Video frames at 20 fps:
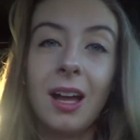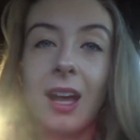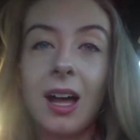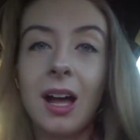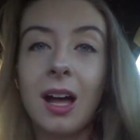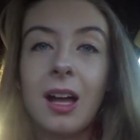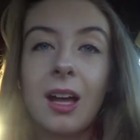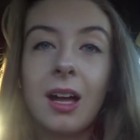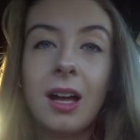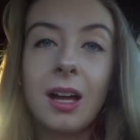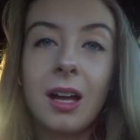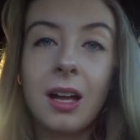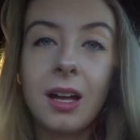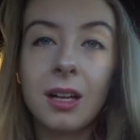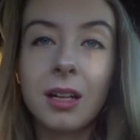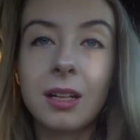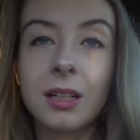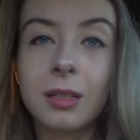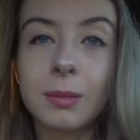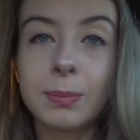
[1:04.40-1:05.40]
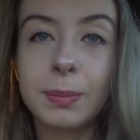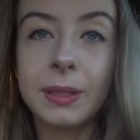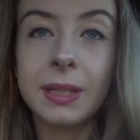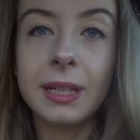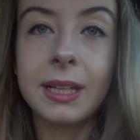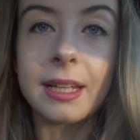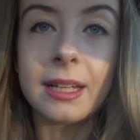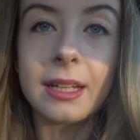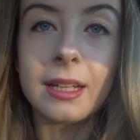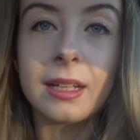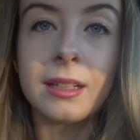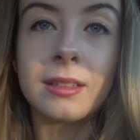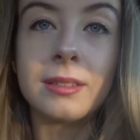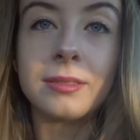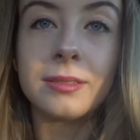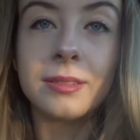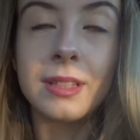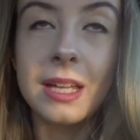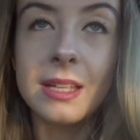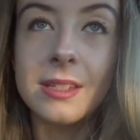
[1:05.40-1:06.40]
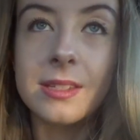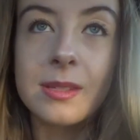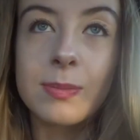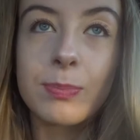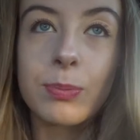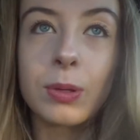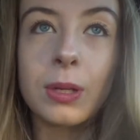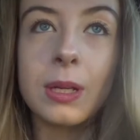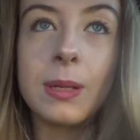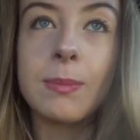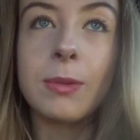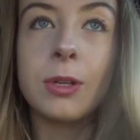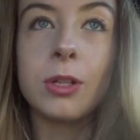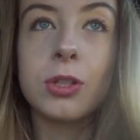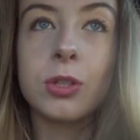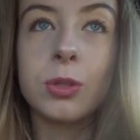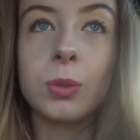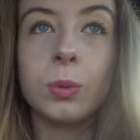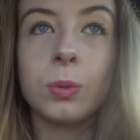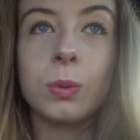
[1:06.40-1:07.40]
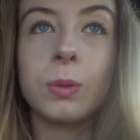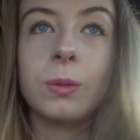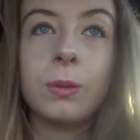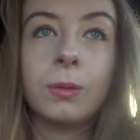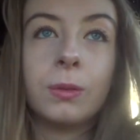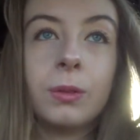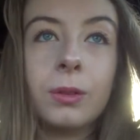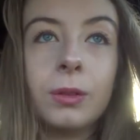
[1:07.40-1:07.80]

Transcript: But yeah, that's pretty much all